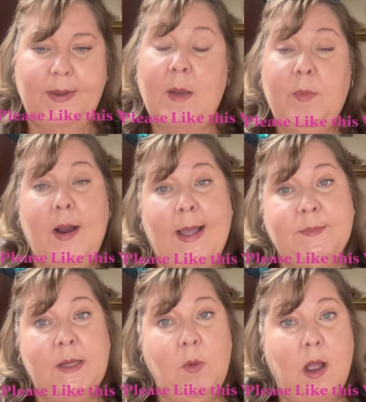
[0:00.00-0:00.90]
Now,
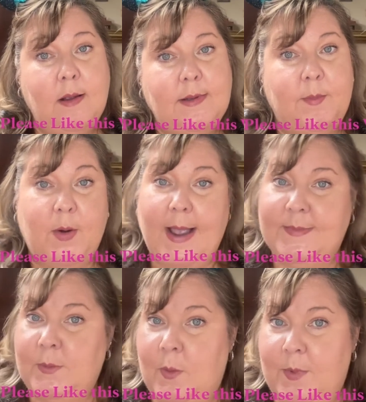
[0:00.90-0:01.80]
perhaps I'm wrong, and
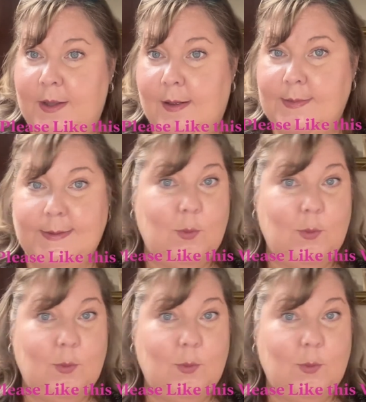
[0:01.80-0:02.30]
perhaps it won't be closed.